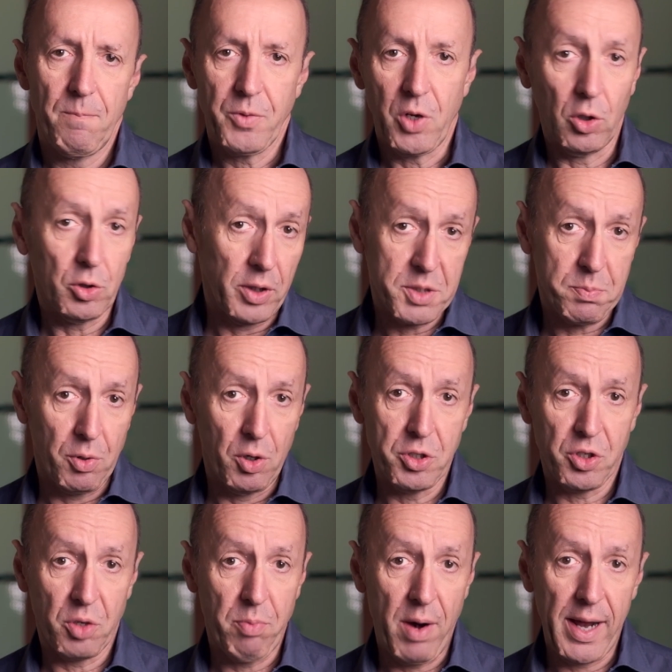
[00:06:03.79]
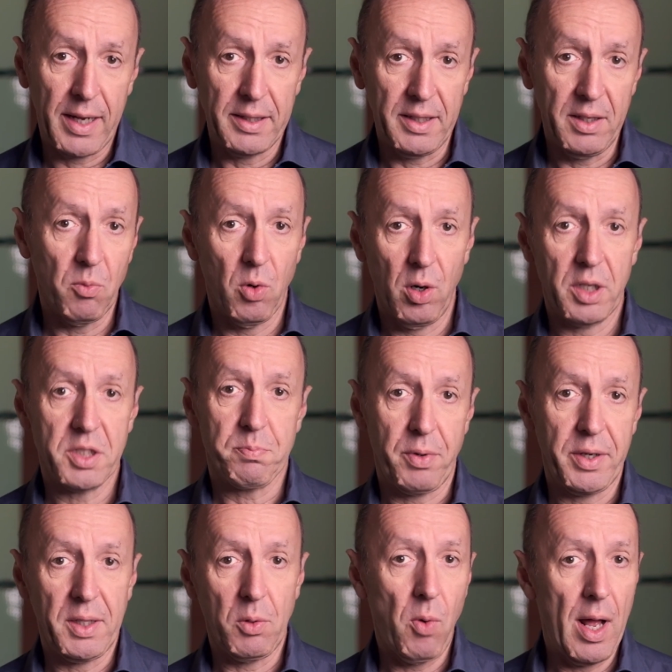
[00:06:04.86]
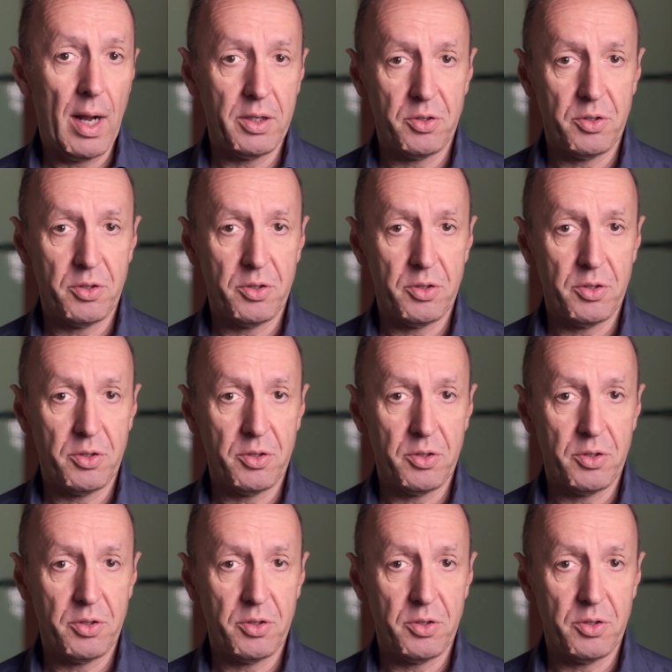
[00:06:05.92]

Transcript: Auto exposure bracketing works pretty well.